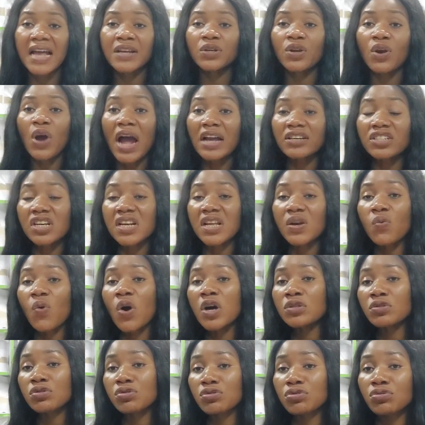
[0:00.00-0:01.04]
and you actually
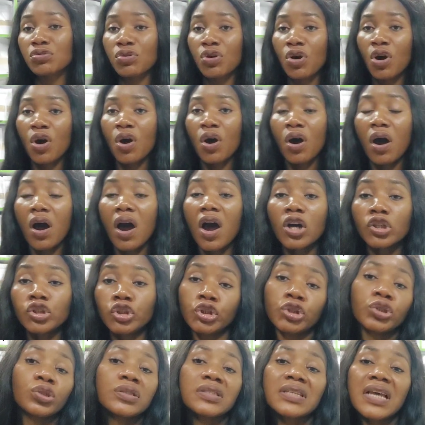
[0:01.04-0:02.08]
want to
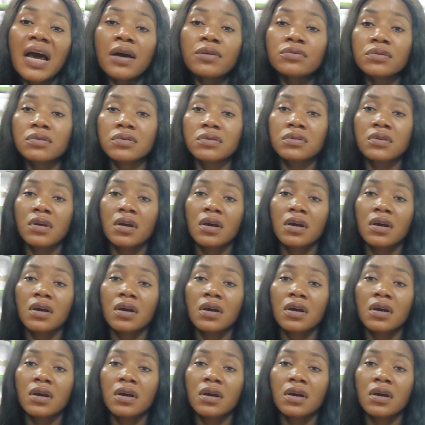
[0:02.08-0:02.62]
shoot out